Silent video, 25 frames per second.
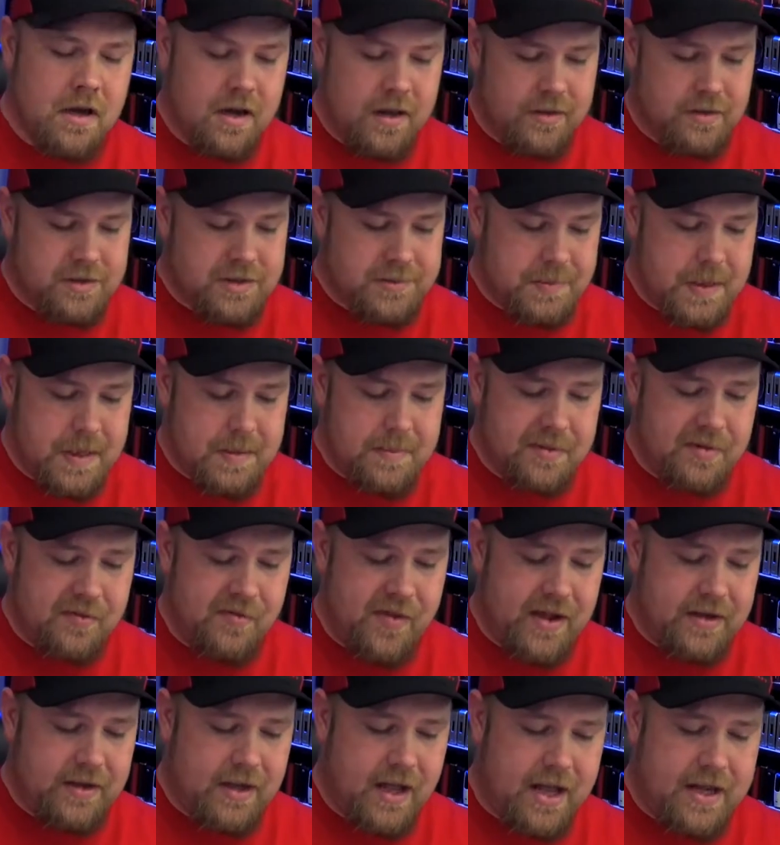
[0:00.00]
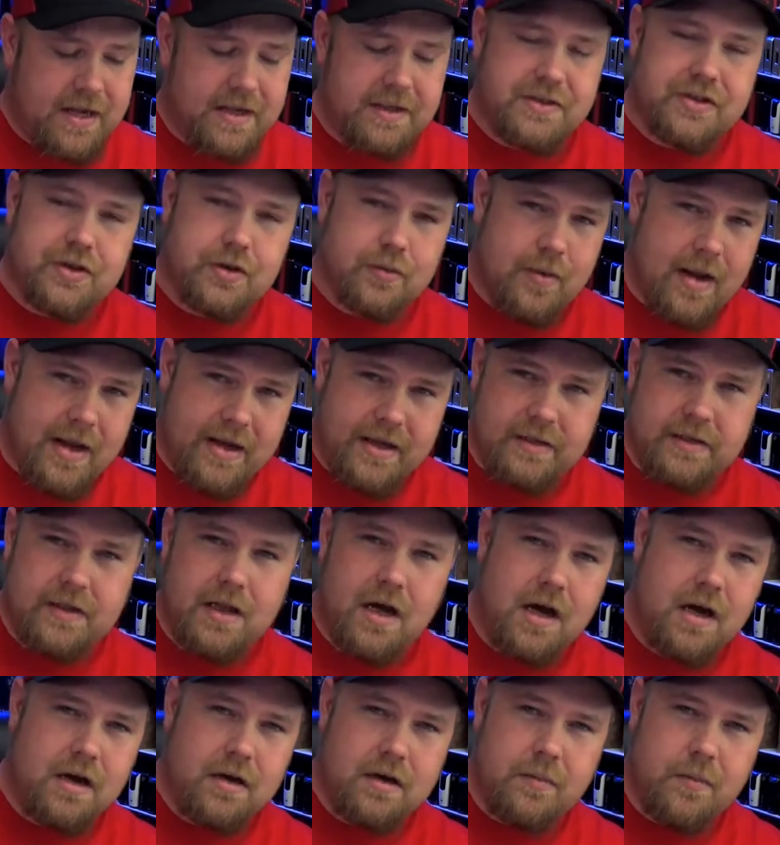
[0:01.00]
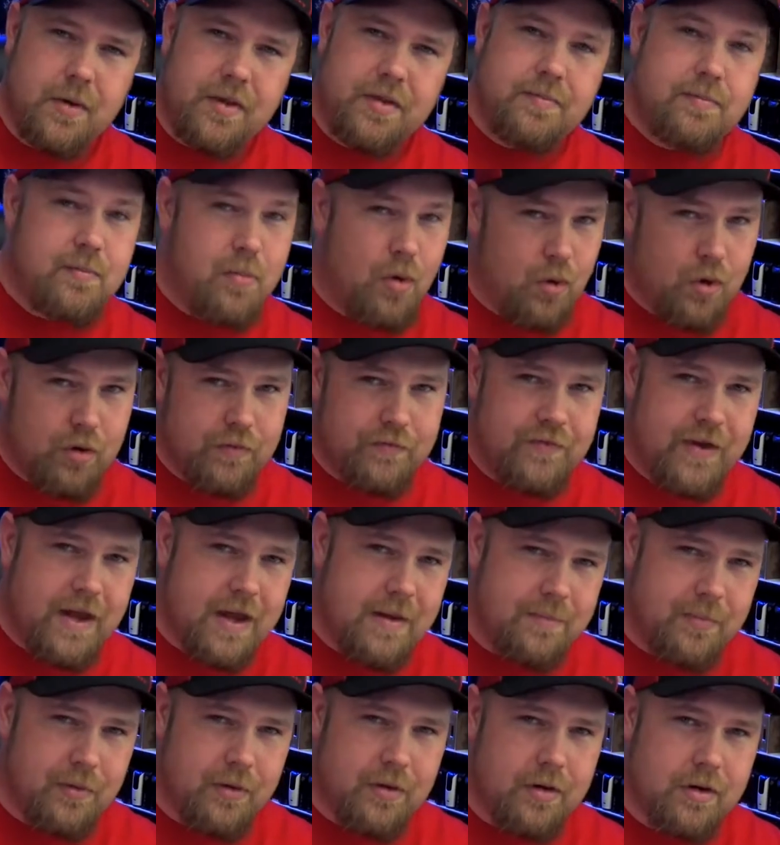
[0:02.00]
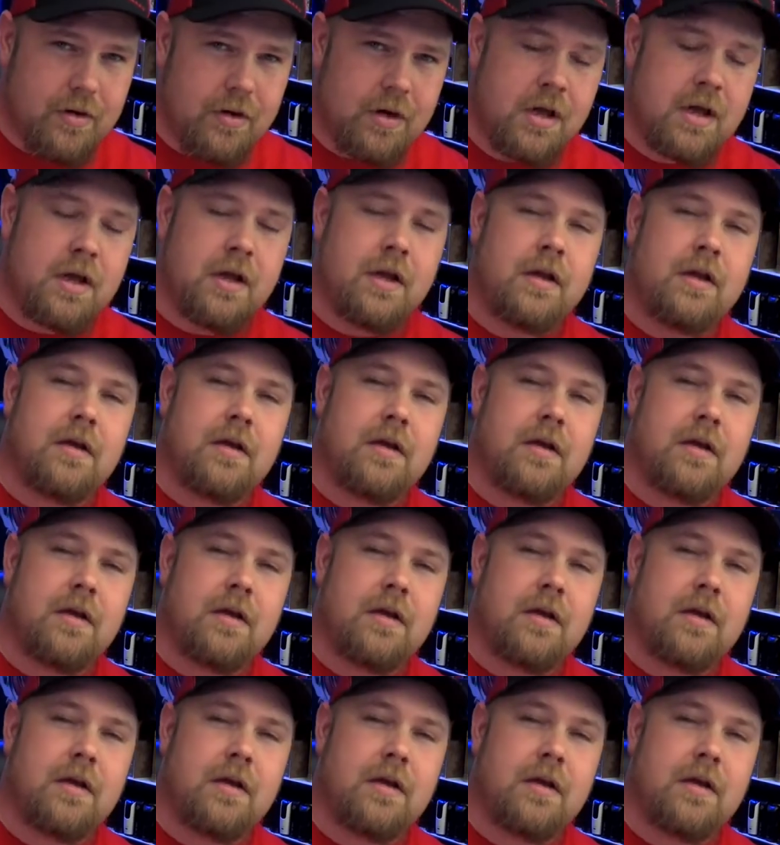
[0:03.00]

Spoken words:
There's people that like direct lung with more vapor,